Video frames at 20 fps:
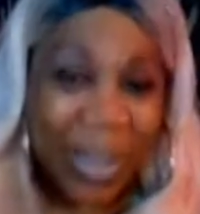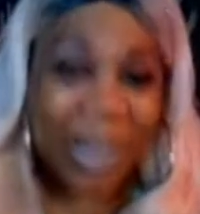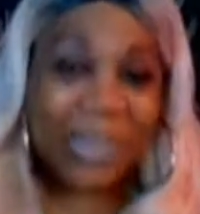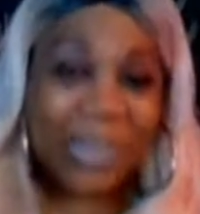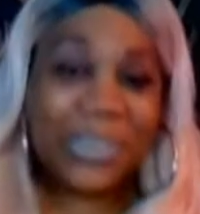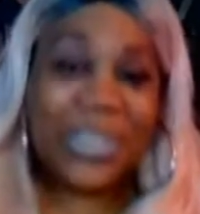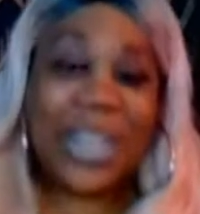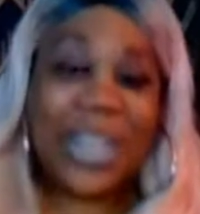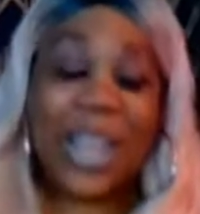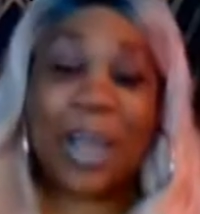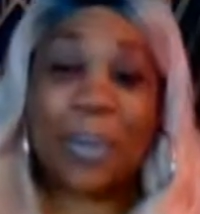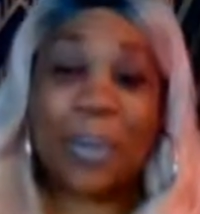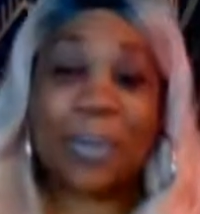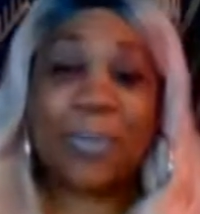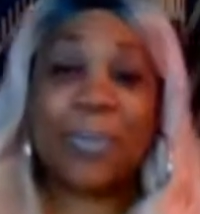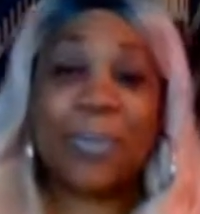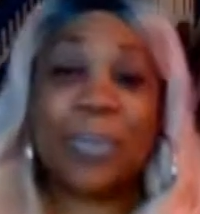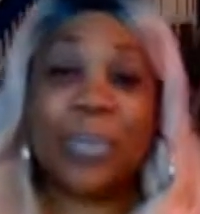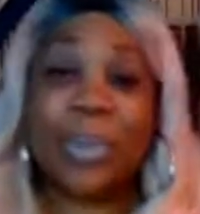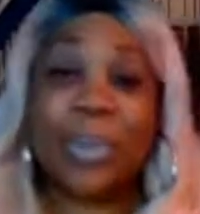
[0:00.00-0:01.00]
There,
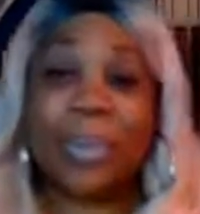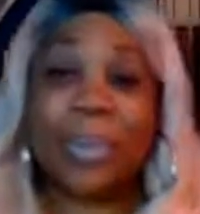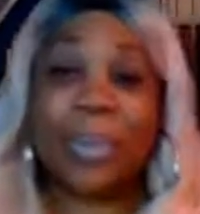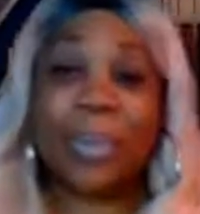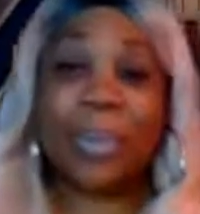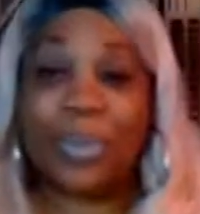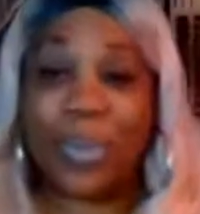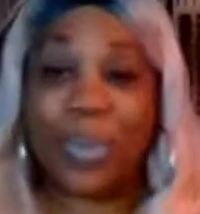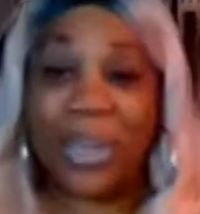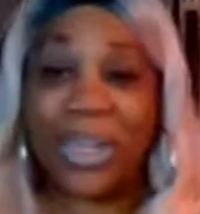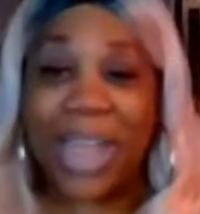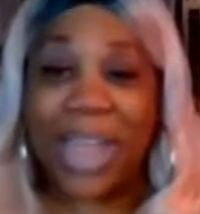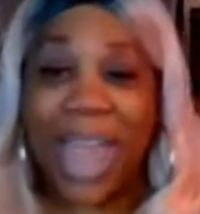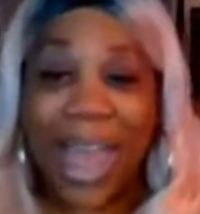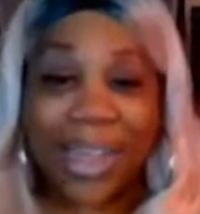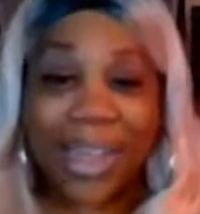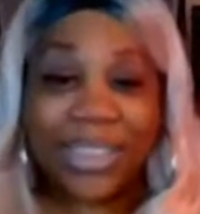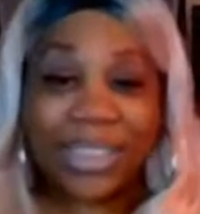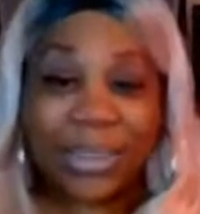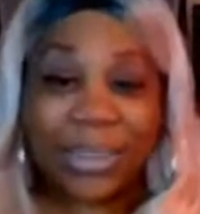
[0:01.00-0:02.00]
between
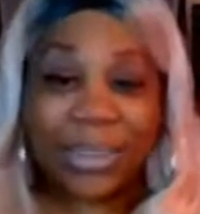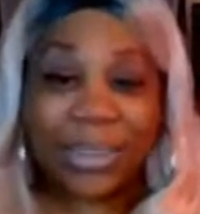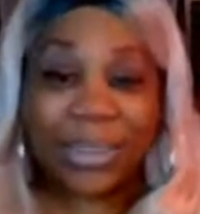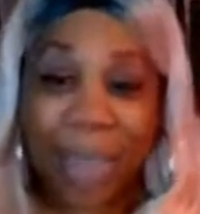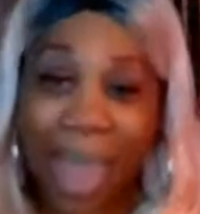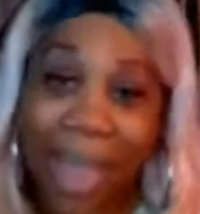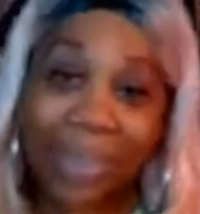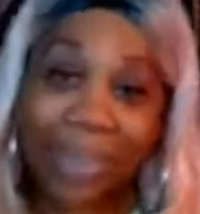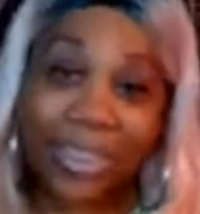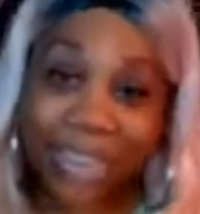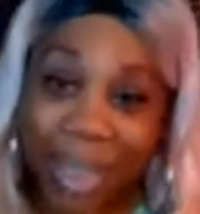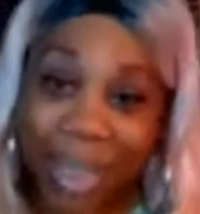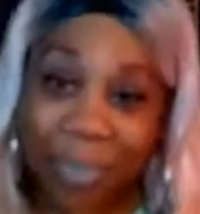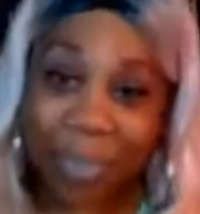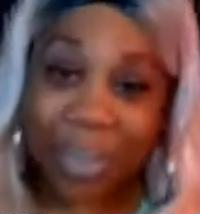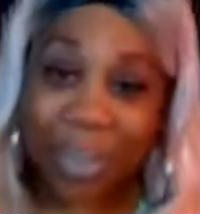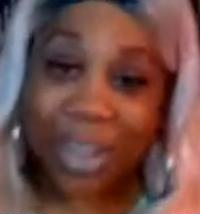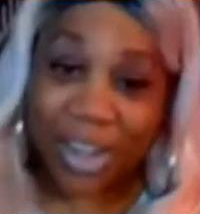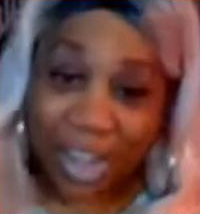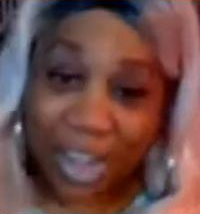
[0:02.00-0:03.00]
Alice and Pounds, they
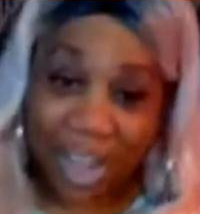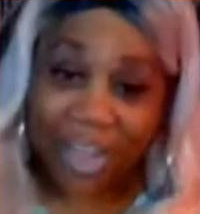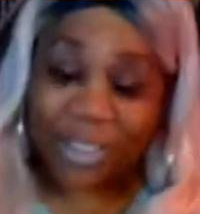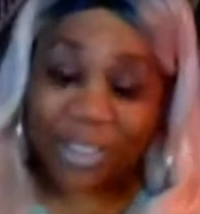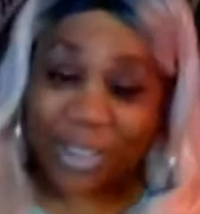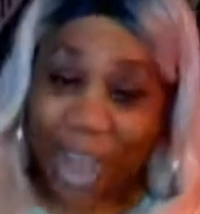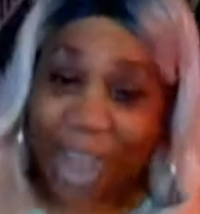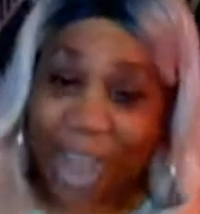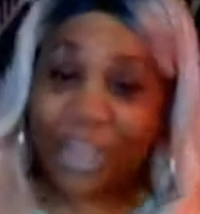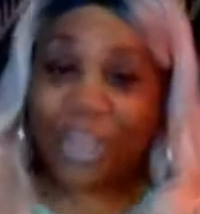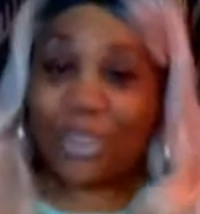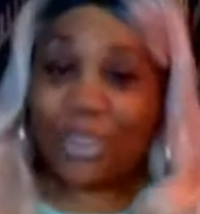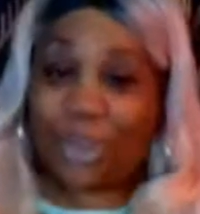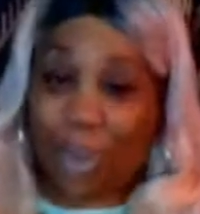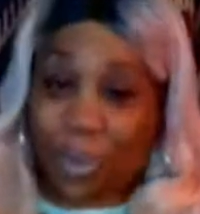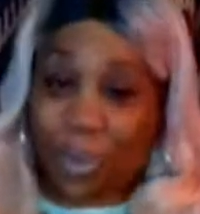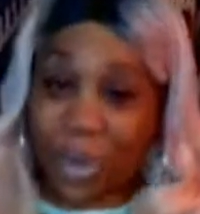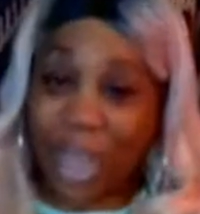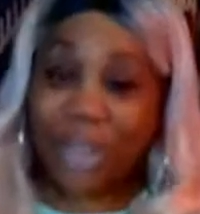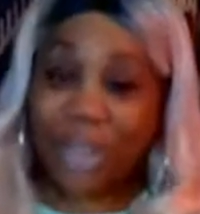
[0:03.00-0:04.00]
be in here trying to
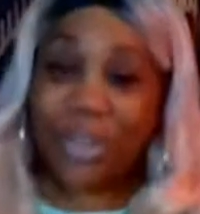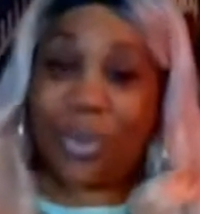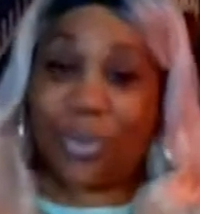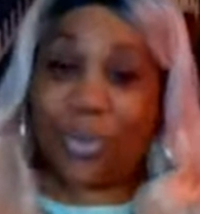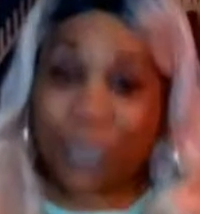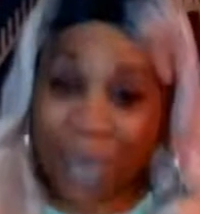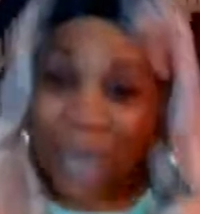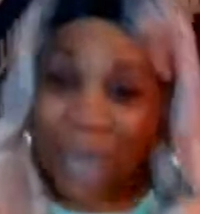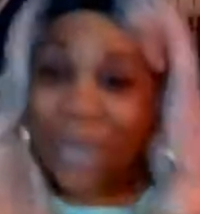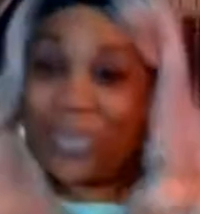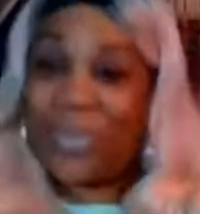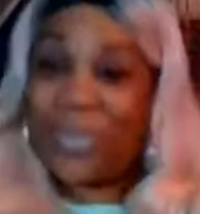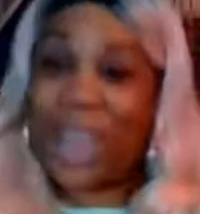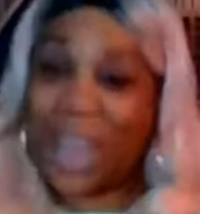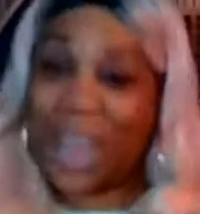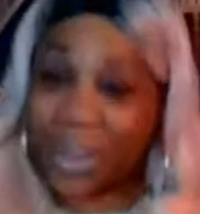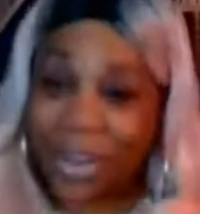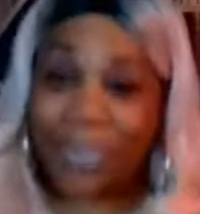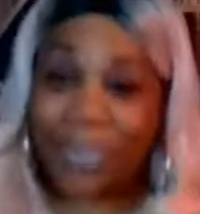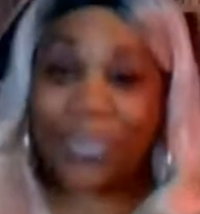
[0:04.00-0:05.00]
throw their little weight
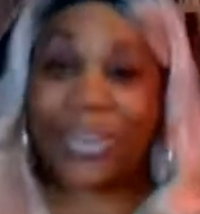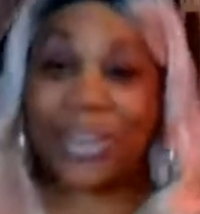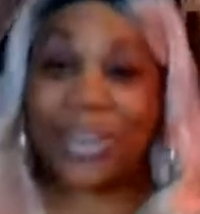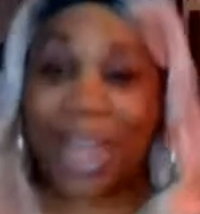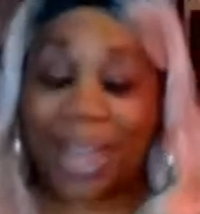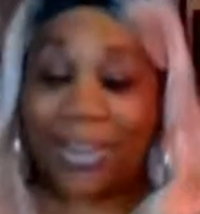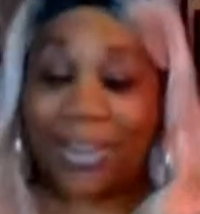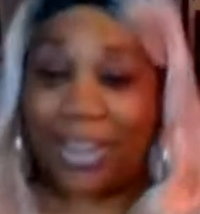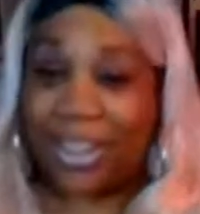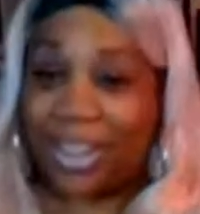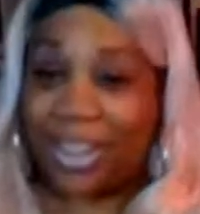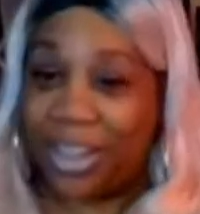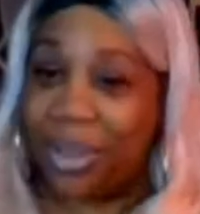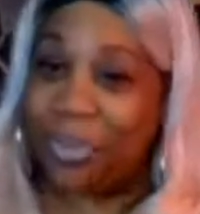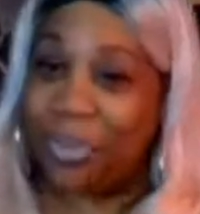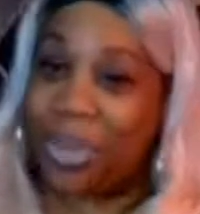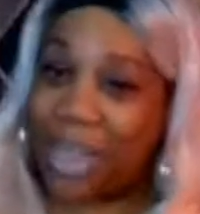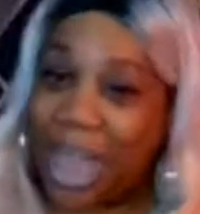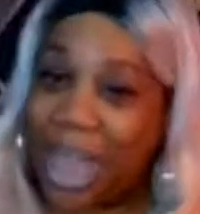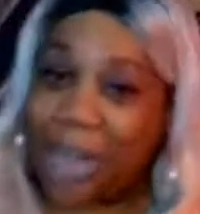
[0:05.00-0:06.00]
around every now and again, and
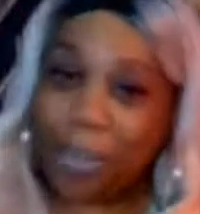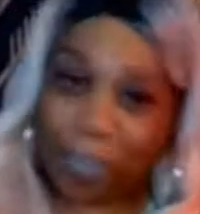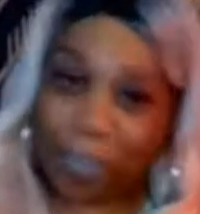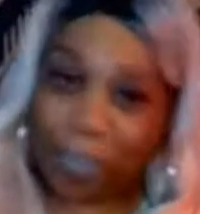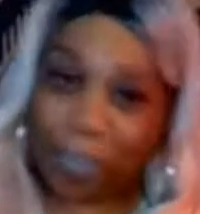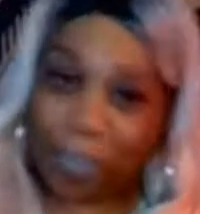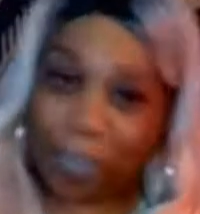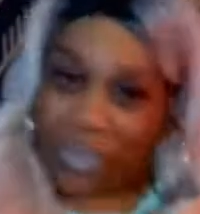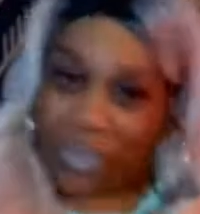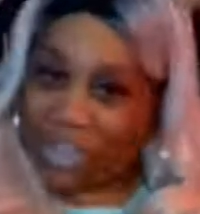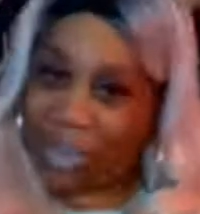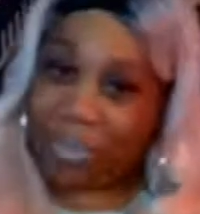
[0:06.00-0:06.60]
we got to push them